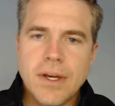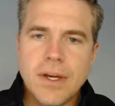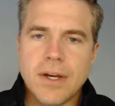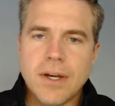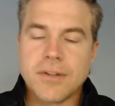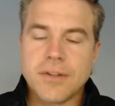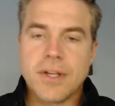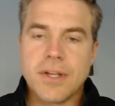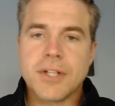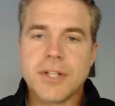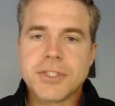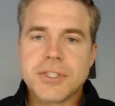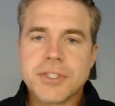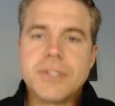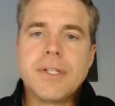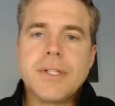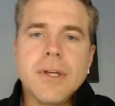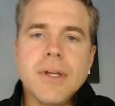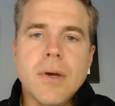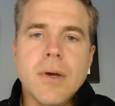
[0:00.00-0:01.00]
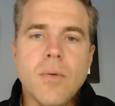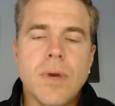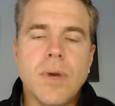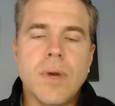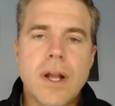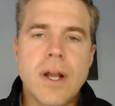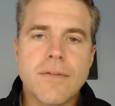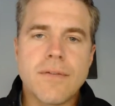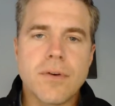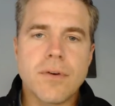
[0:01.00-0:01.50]
Essentially,
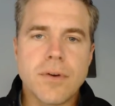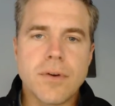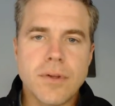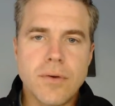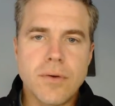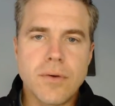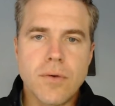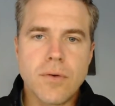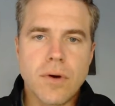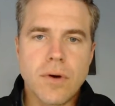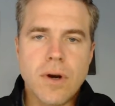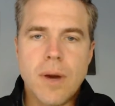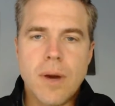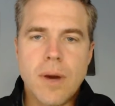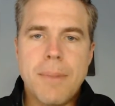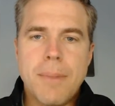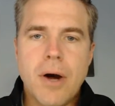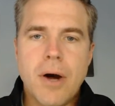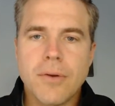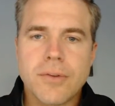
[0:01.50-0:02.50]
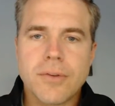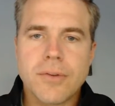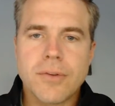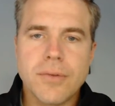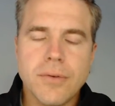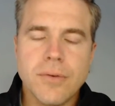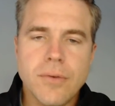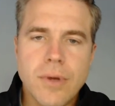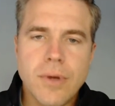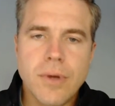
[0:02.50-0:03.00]
whenever you're about
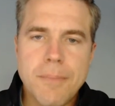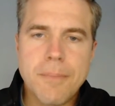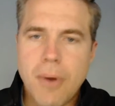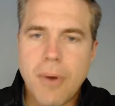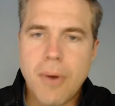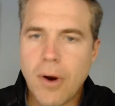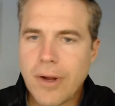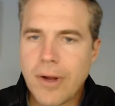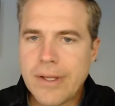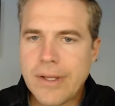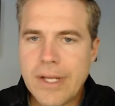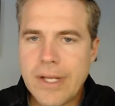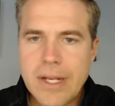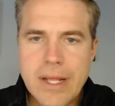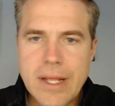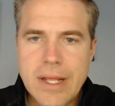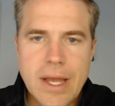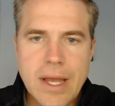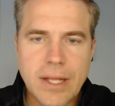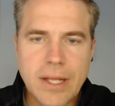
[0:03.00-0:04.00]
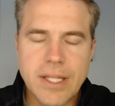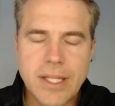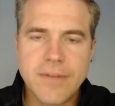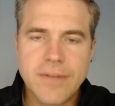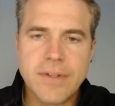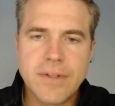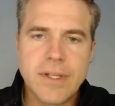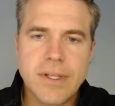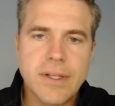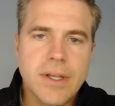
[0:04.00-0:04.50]
to embark on any
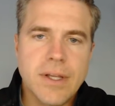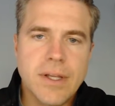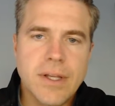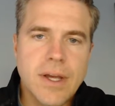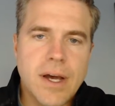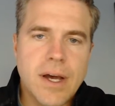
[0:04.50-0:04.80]
activity,